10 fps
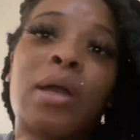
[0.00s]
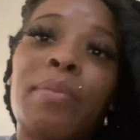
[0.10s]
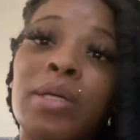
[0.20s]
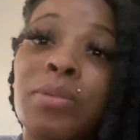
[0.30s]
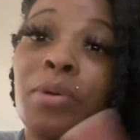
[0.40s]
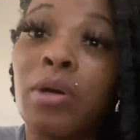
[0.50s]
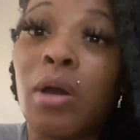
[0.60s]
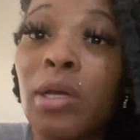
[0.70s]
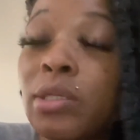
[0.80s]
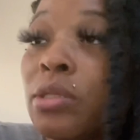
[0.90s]
I'm about to put
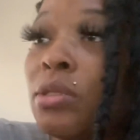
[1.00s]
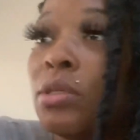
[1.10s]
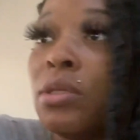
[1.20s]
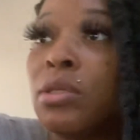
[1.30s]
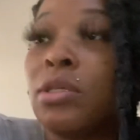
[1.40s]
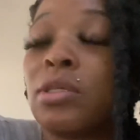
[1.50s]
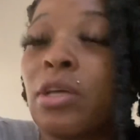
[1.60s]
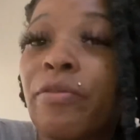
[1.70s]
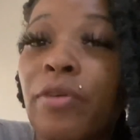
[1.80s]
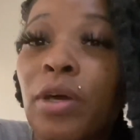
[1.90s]
all this
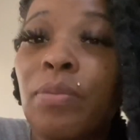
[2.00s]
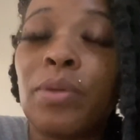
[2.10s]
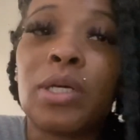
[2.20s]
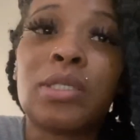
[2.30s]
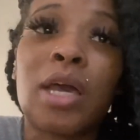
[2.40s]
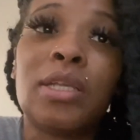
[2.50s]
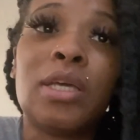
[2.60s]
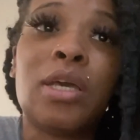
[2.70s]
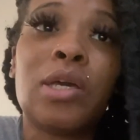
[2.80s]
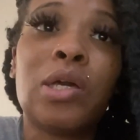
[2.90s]
stuff up because I
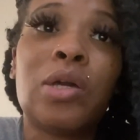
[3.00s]
did